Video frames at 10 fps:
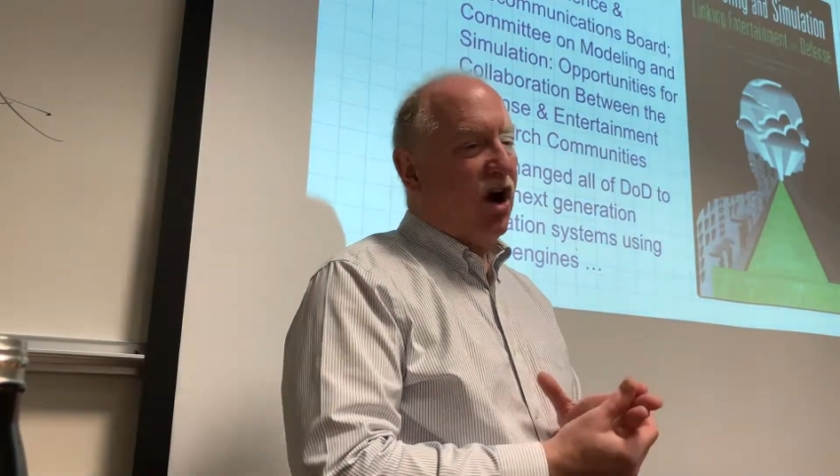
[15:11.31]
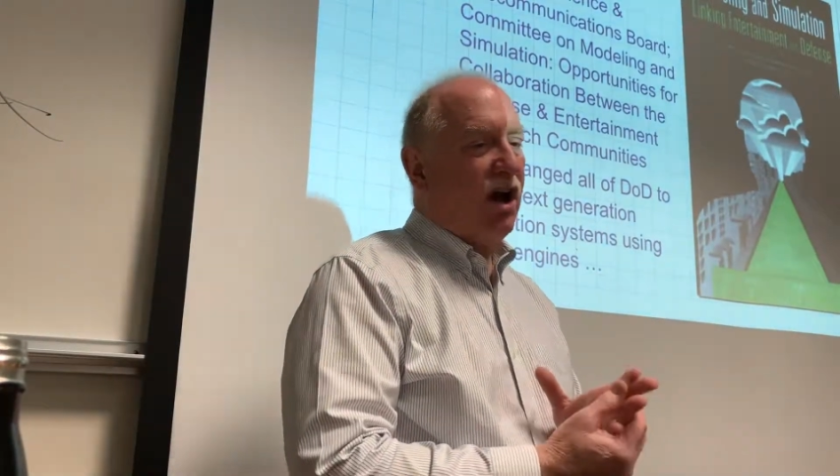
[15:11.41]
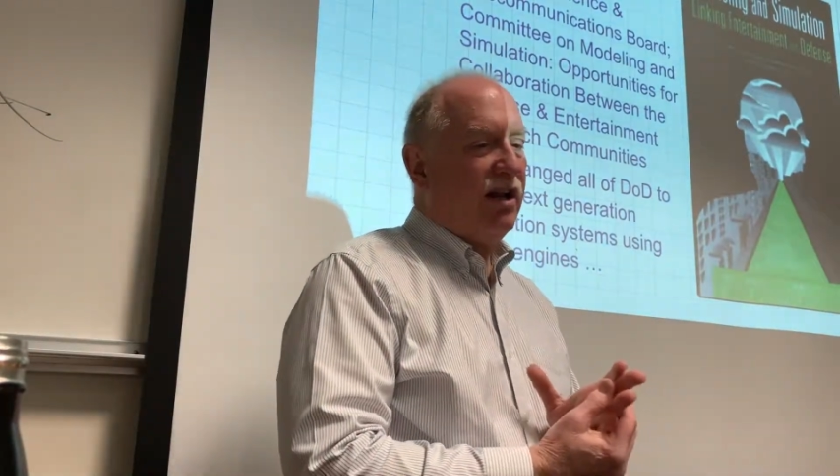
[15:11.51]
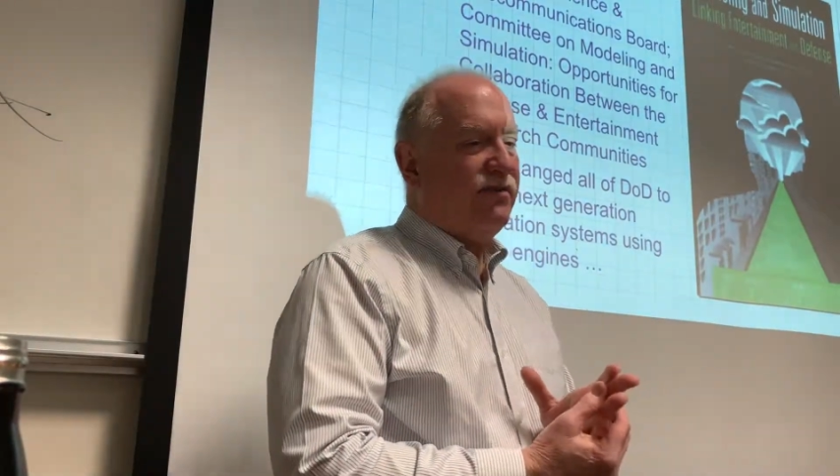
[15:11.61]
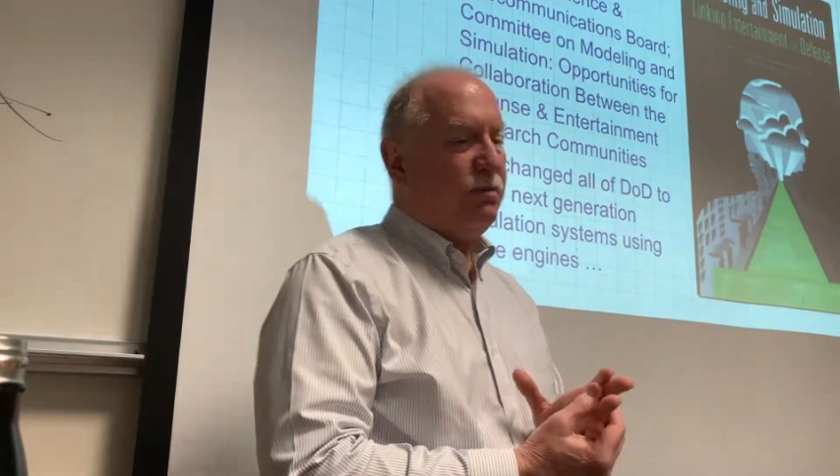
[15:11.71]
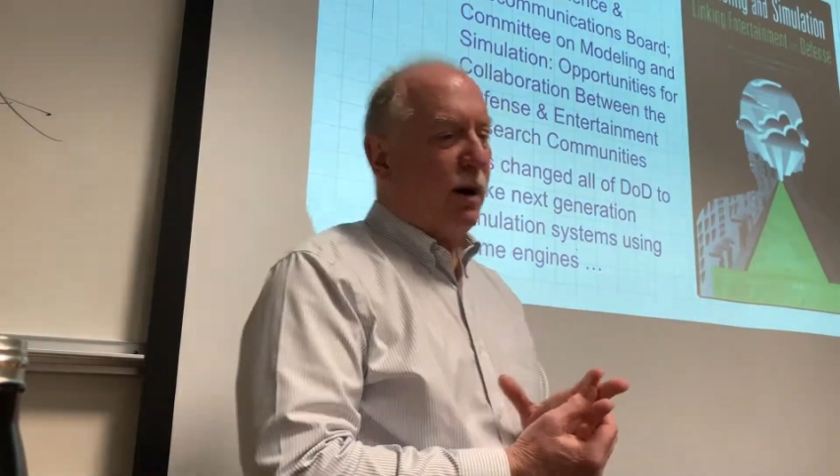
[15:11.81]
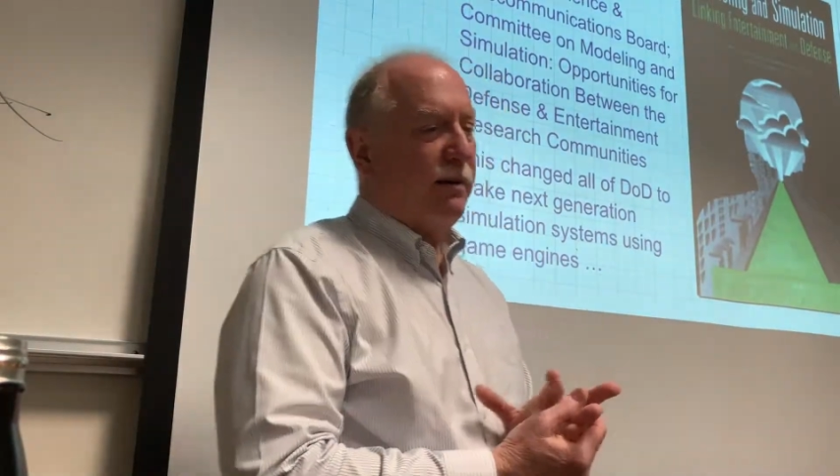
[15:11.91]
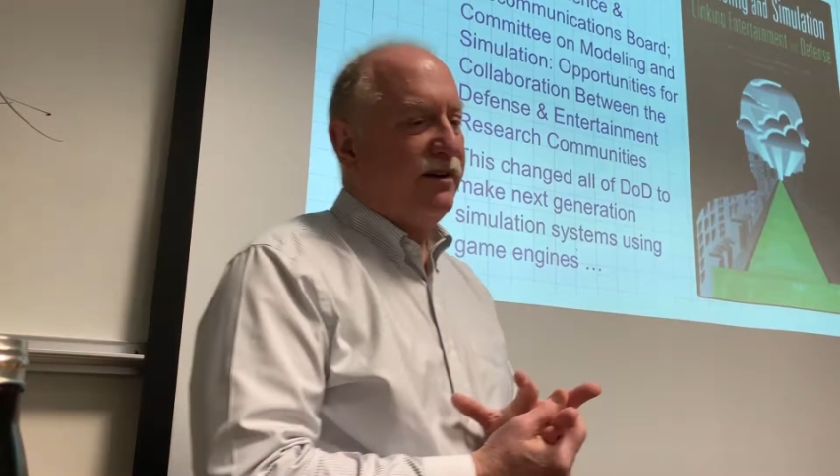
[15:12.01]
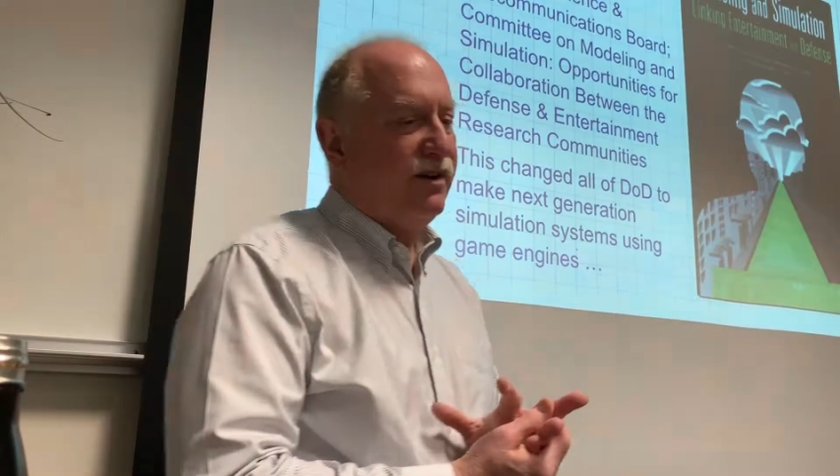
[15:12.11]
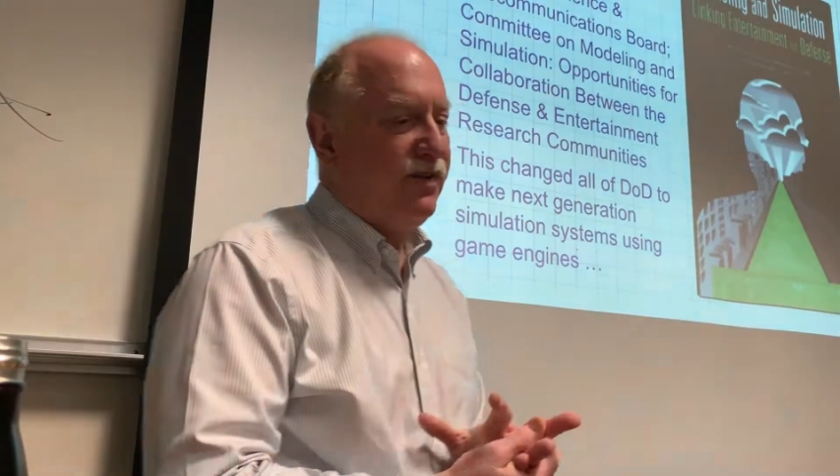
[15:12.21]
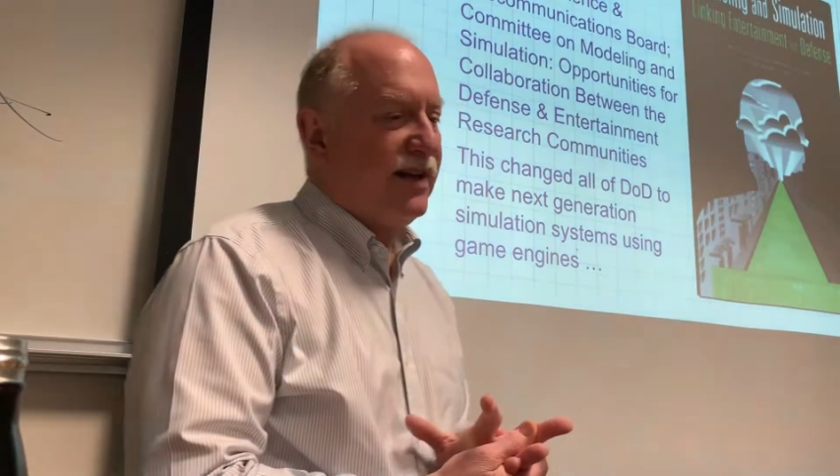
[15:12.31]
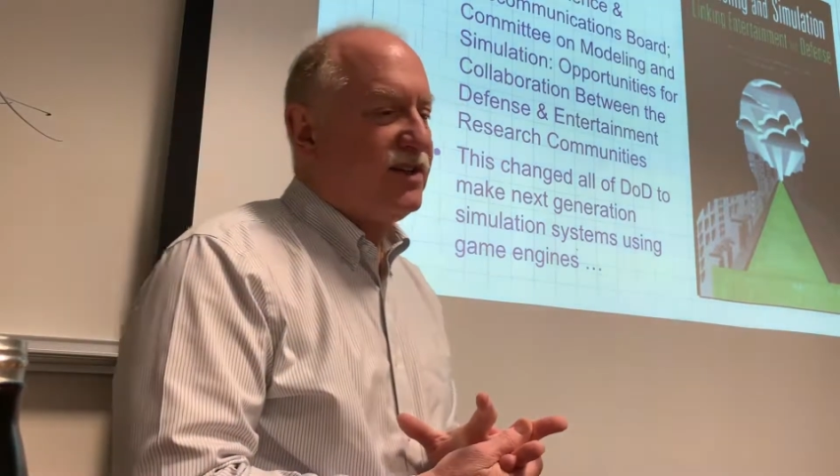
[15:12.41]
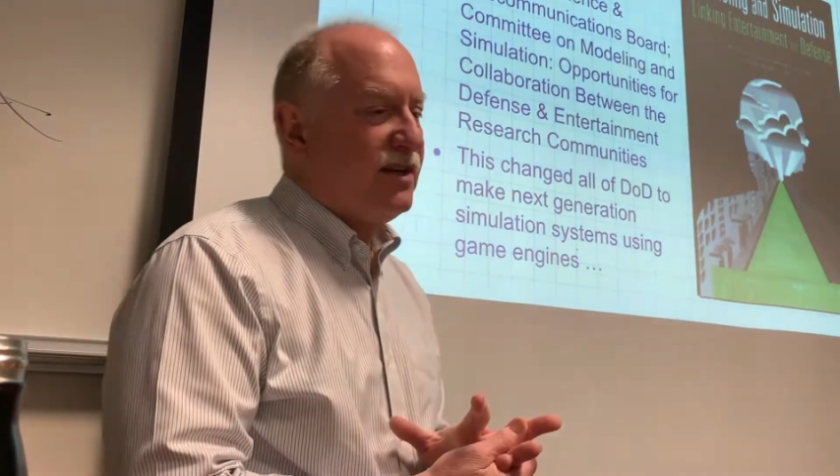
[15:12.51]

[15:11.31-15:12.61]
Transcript: all of Department of Defense